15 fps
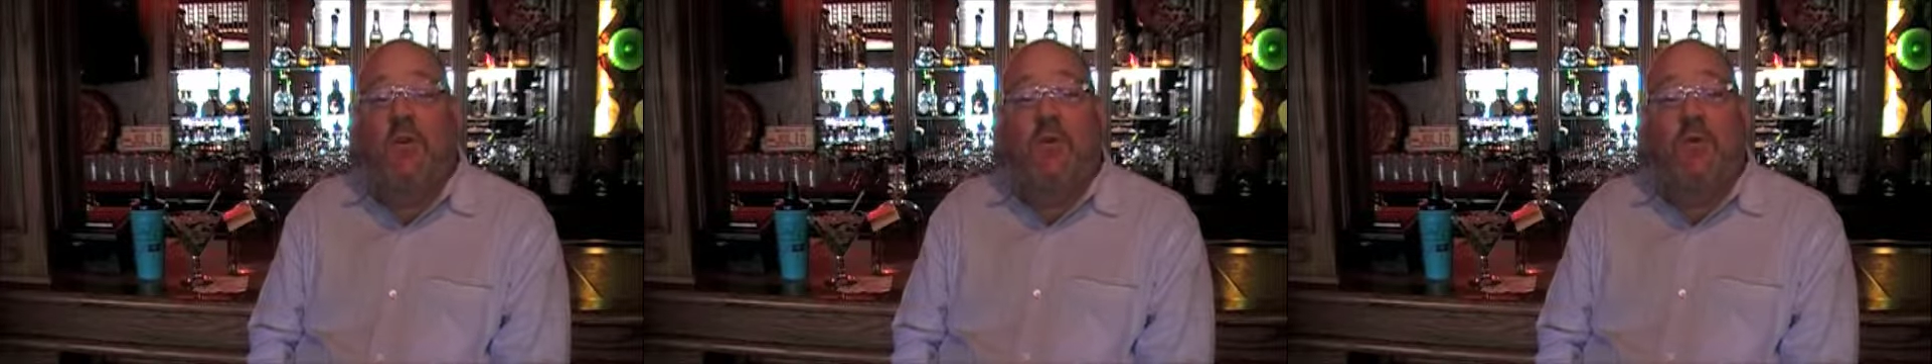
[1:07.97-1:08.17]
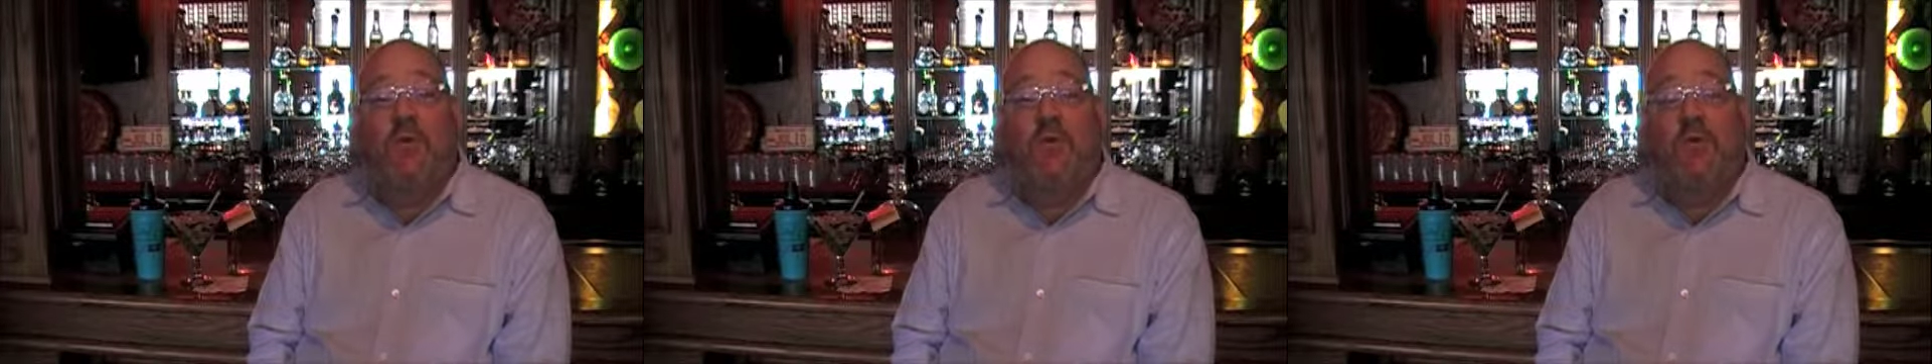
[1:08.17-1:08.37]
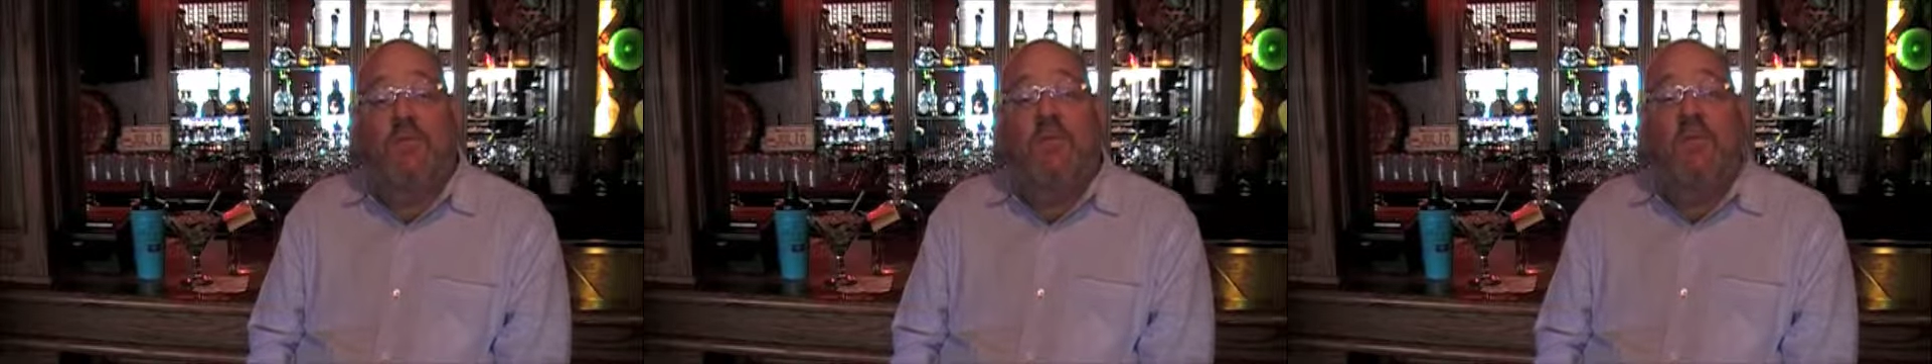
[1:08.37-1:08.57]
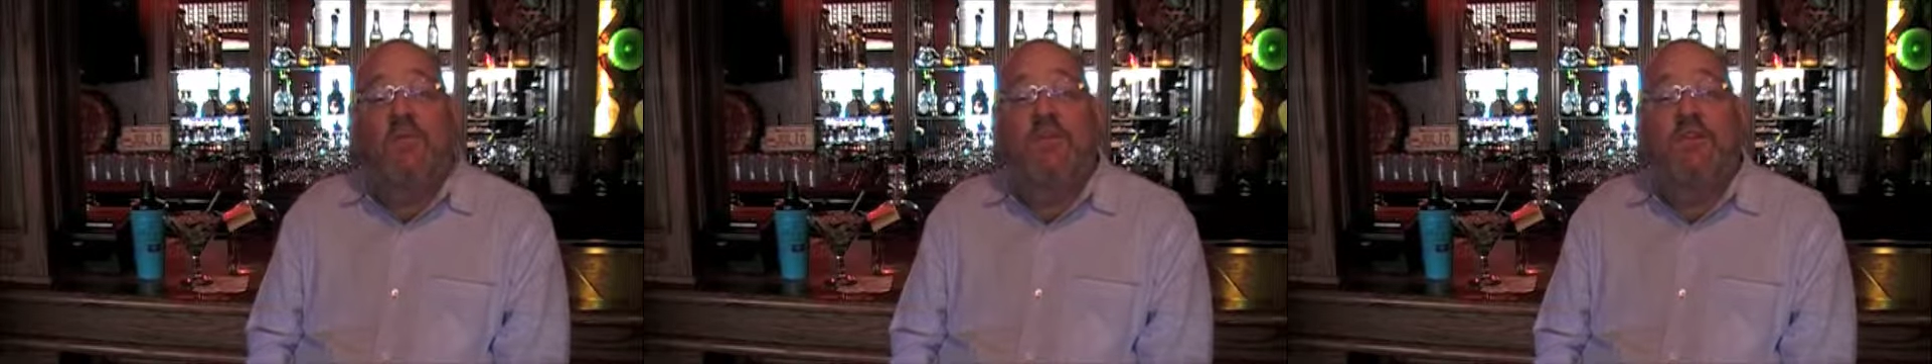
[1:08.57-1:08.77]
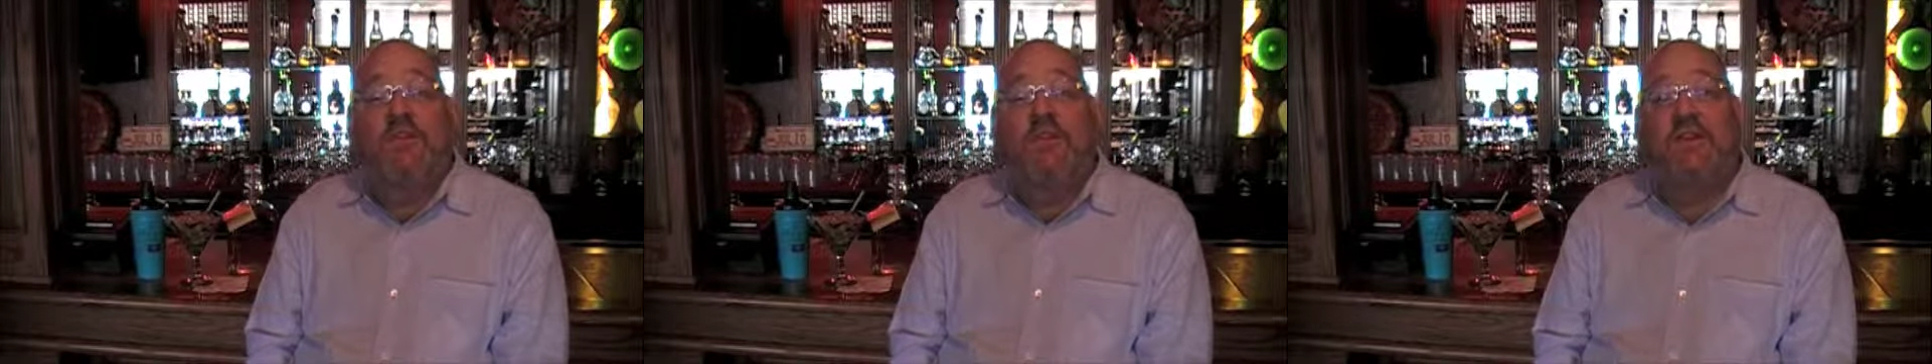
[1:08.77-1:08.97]
premium
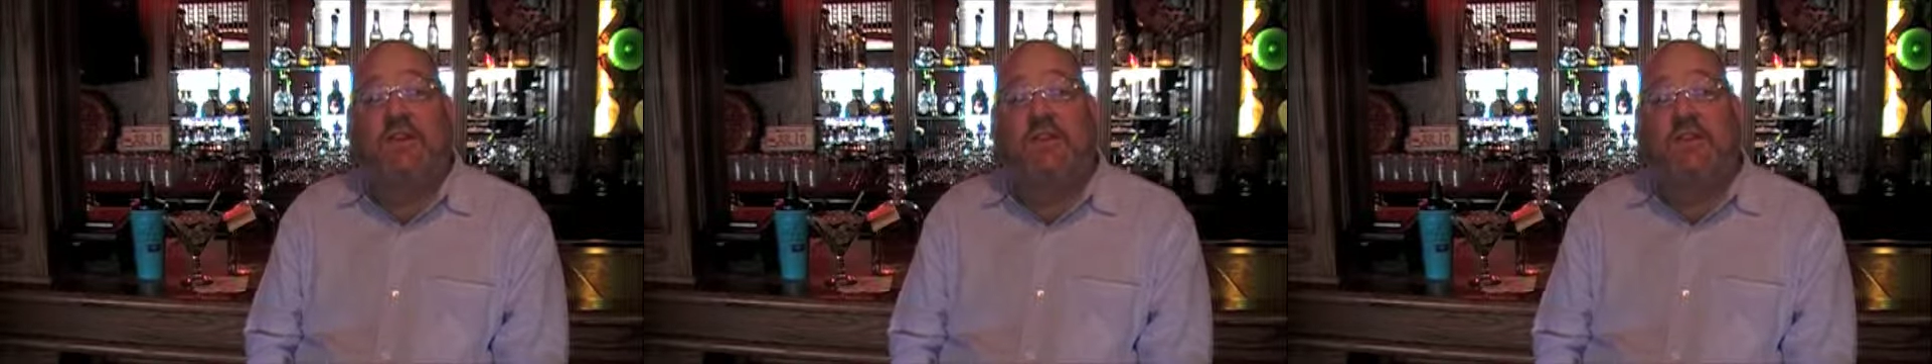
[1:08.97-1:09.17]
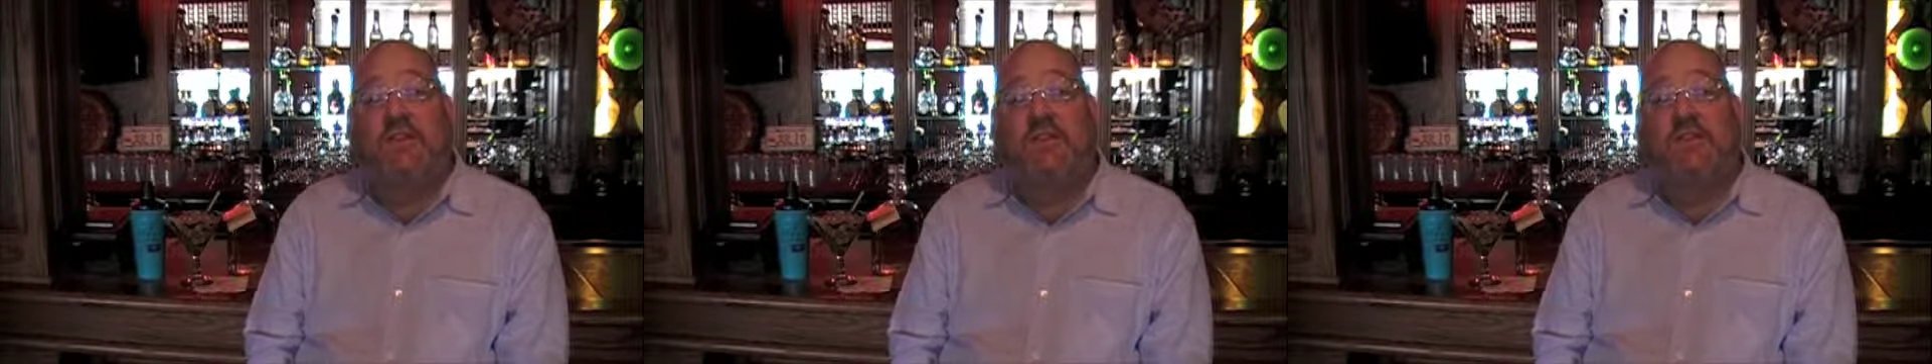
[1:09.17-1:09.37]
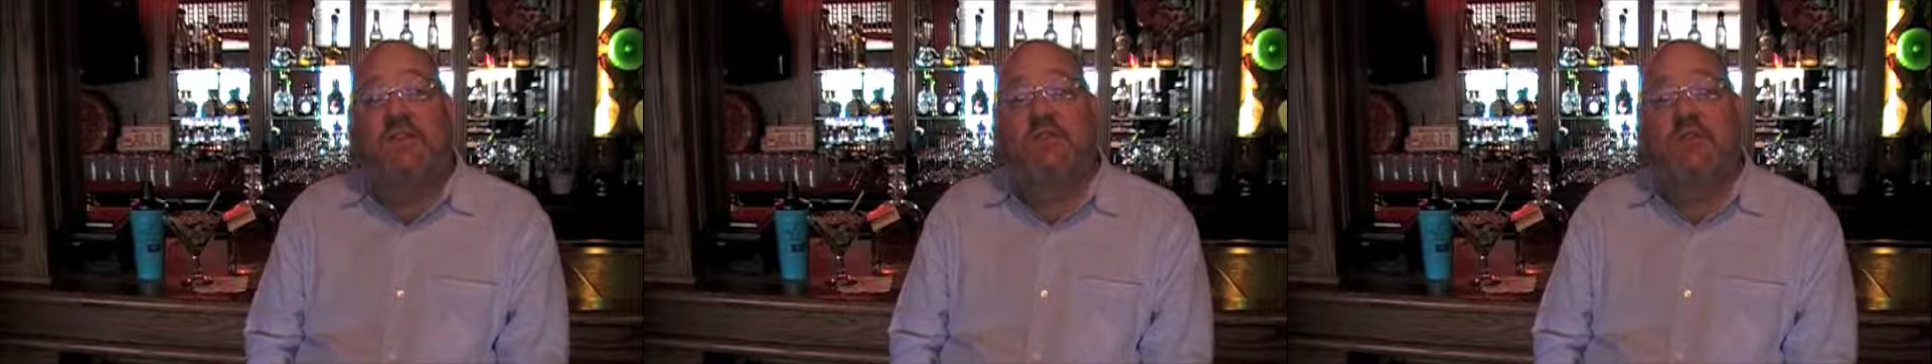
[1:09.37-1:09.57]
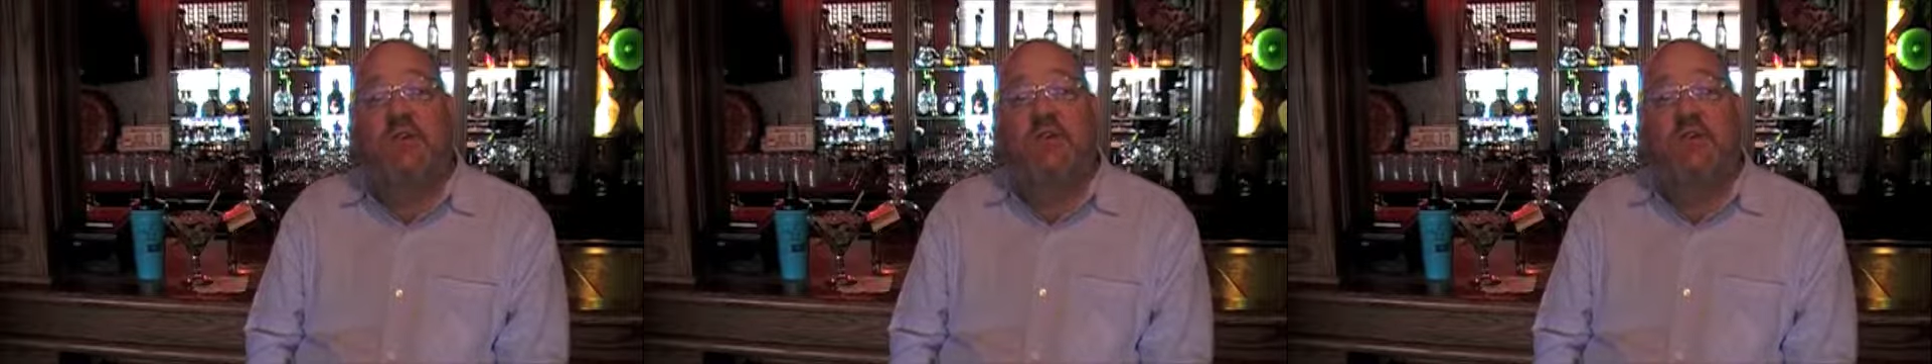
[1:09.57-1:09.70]
tequilas